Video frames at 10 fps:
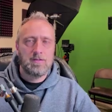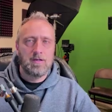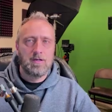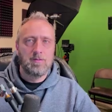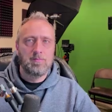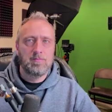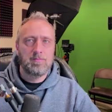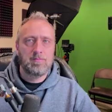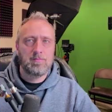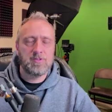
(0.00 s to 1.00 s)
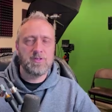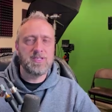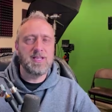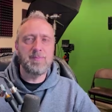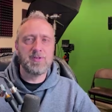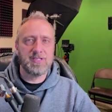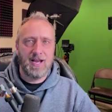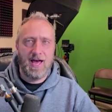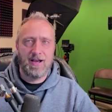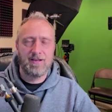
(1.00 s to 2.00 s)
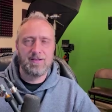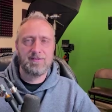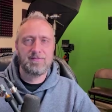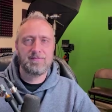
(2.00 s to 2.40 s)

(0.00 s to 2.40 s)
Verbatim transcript: So these labels get added,